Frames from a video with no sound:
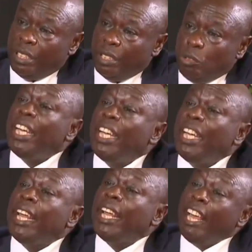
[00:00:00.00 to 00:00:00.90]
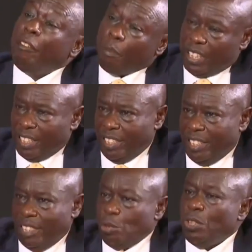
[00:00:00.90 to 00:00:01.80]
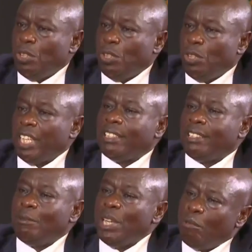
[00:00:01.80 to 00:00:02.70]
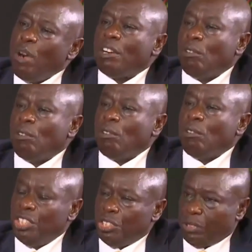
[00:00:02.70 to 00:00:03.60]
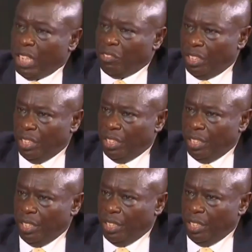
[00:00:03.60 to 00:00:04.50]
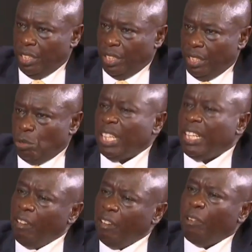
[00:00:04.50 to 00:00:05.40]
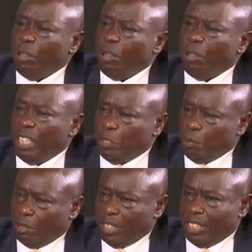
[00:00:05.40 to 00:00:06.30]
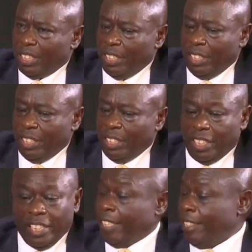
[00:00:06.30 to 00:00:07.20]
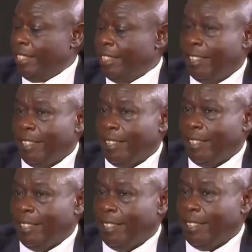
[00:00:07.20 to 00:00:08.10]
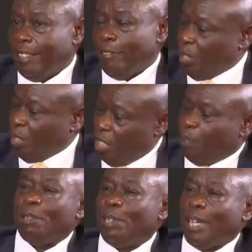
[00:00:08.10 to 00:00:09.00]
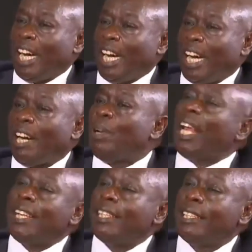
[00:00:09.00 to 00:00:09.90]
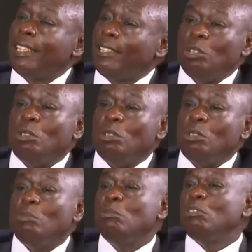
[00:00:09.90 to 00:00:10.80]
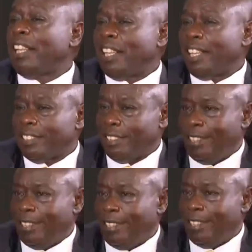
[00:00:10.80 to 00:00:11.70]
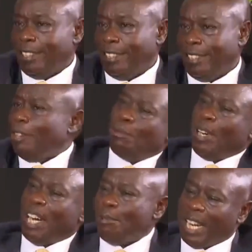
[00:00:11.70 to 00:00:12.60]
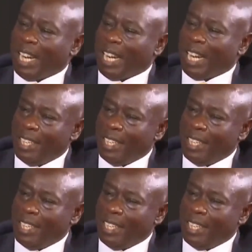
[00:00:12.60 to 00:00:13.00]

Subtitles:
to bring in everybody so that we have one cohesive country, so that everybody is part of it, yet people are planning to remove others? How